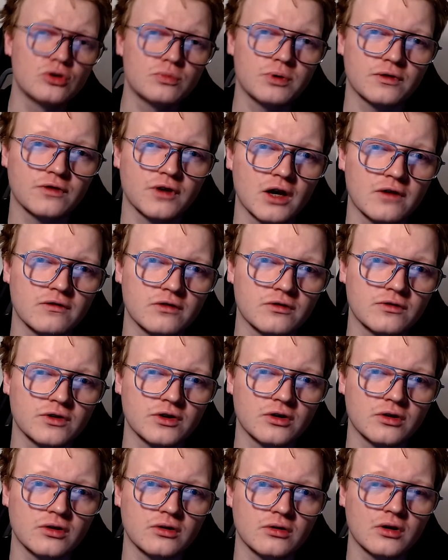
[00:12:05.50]
favoured for
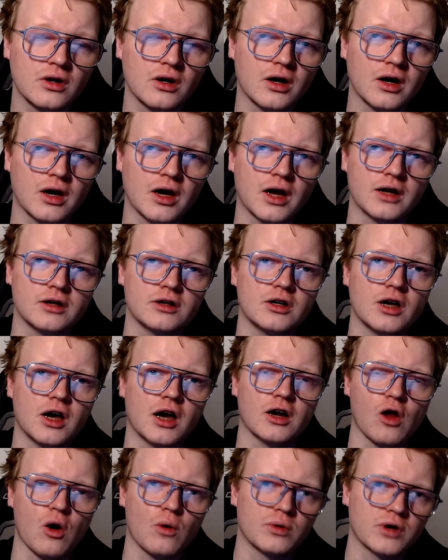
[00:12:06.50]
you, and a
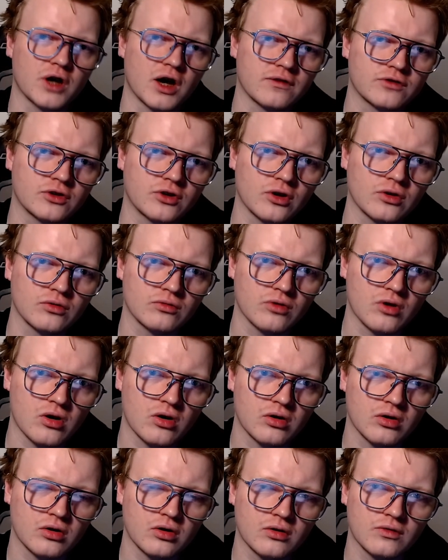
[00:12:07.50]
lot would have to go
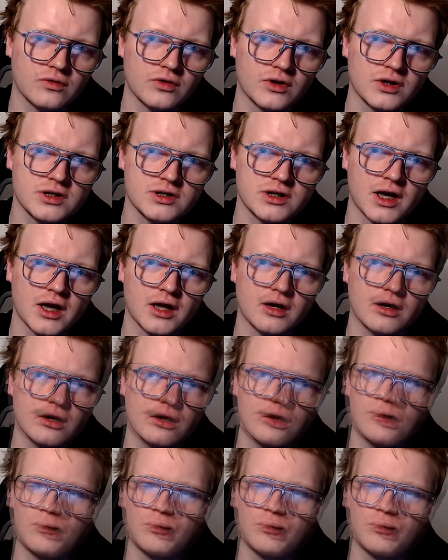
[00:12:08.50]
wrong for this to end.